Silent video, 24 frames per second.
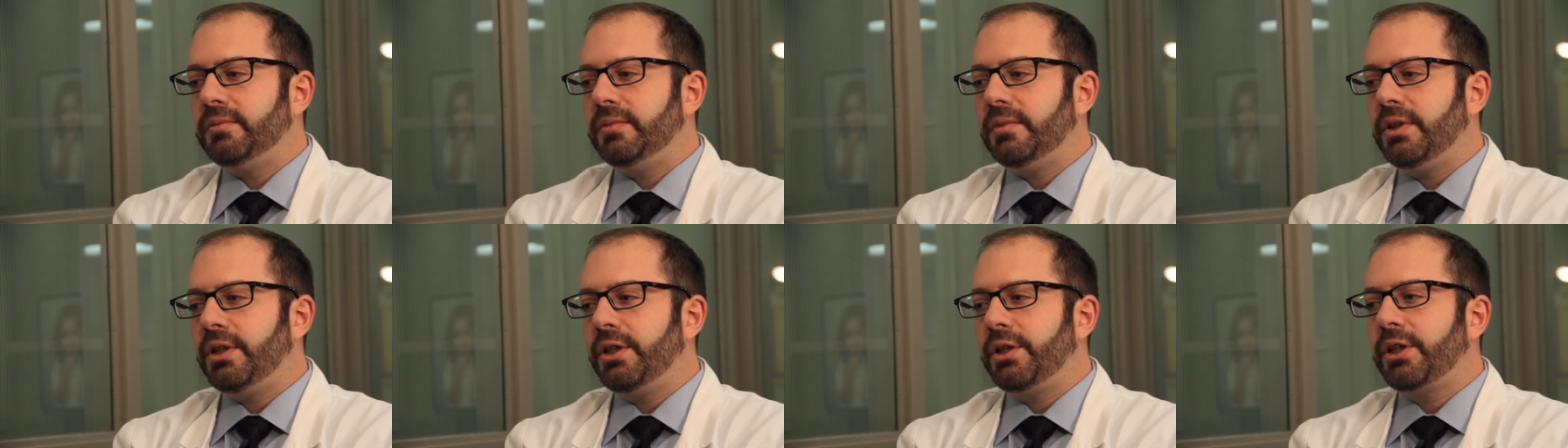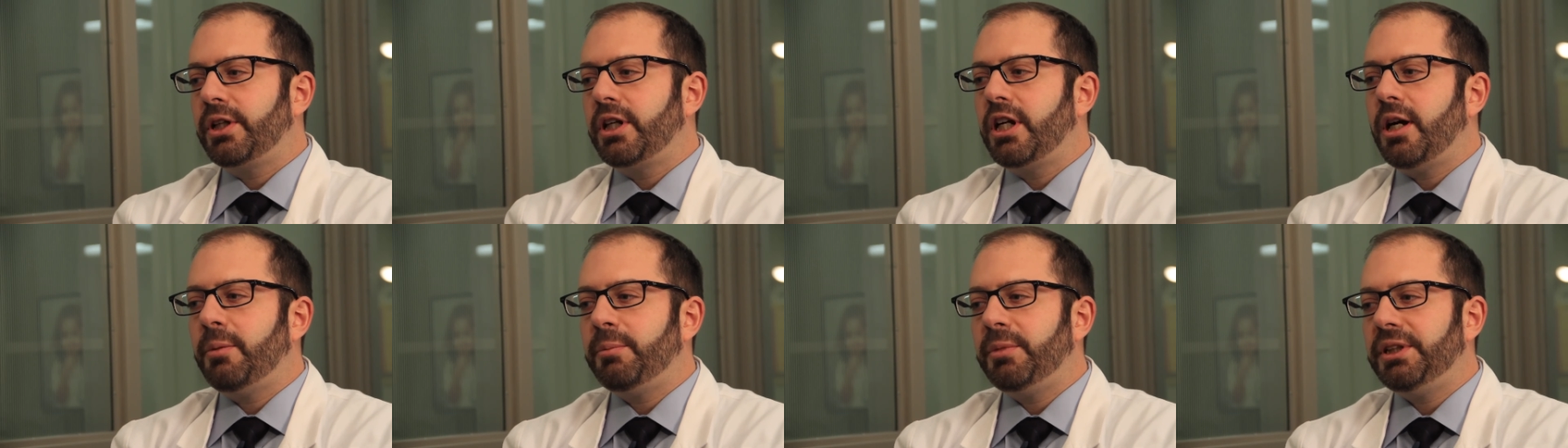they're
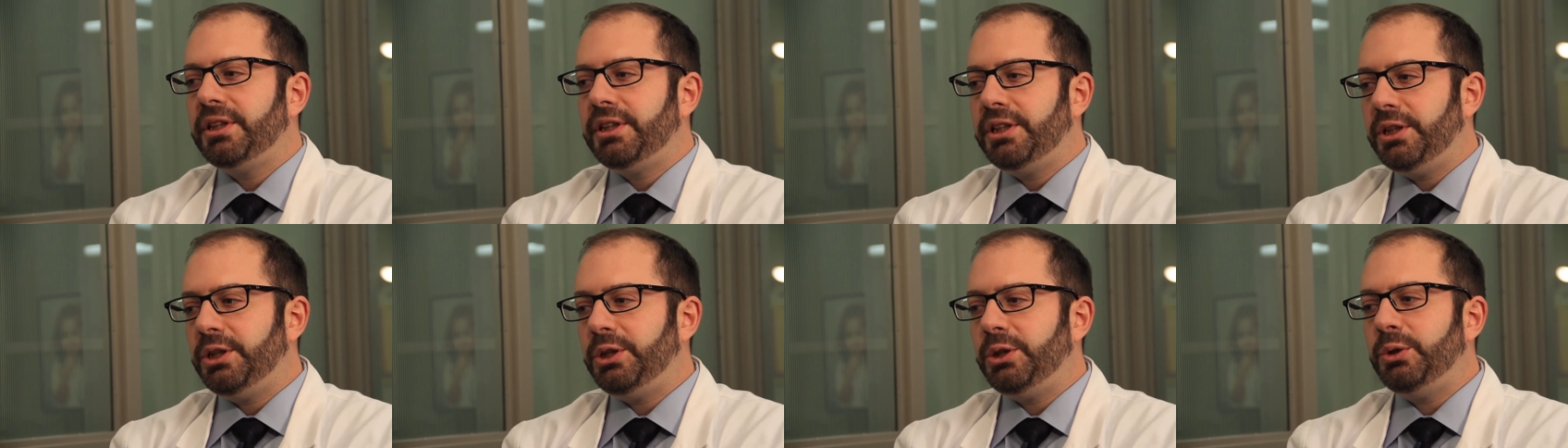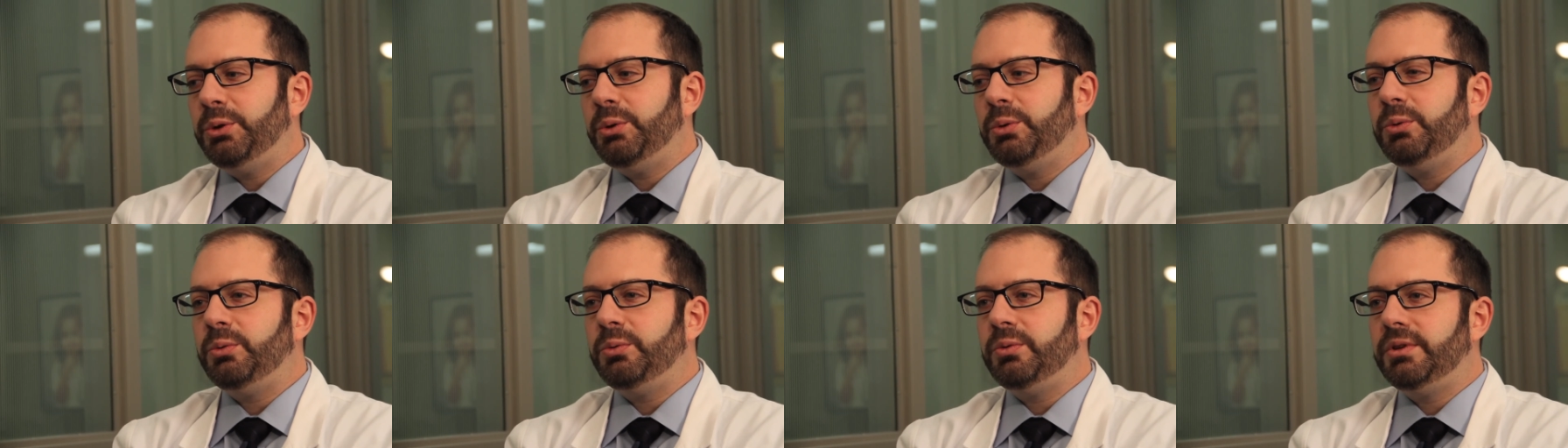coming to
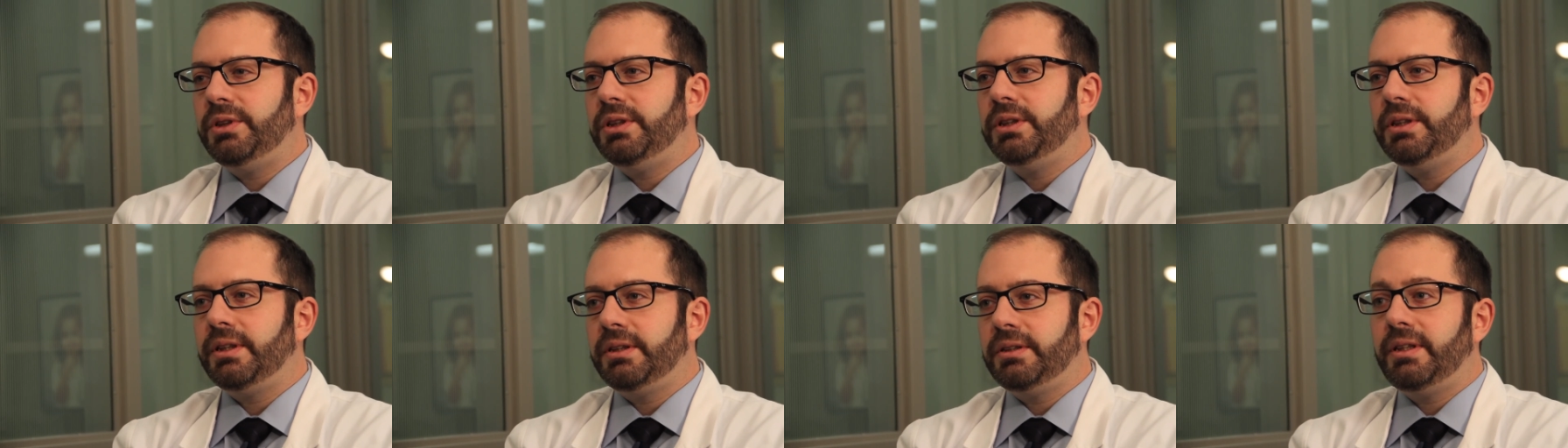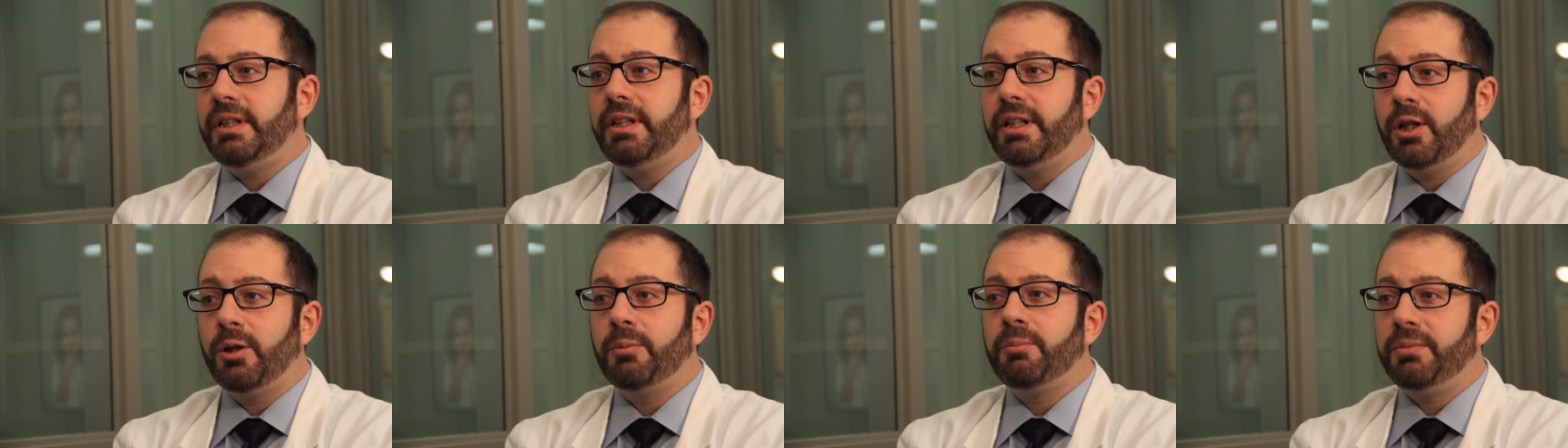you to
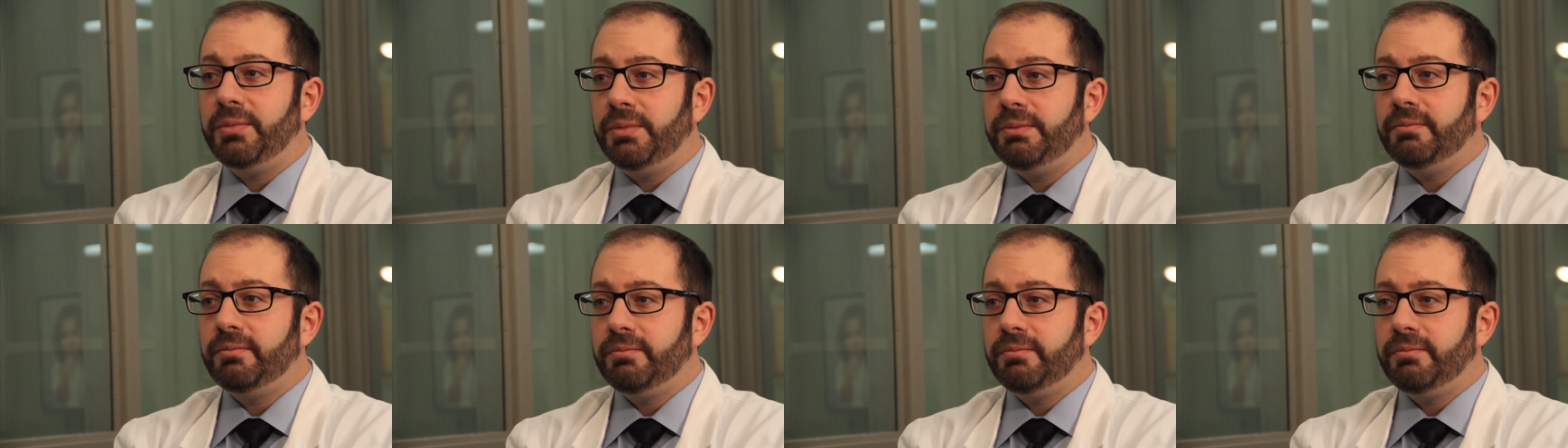help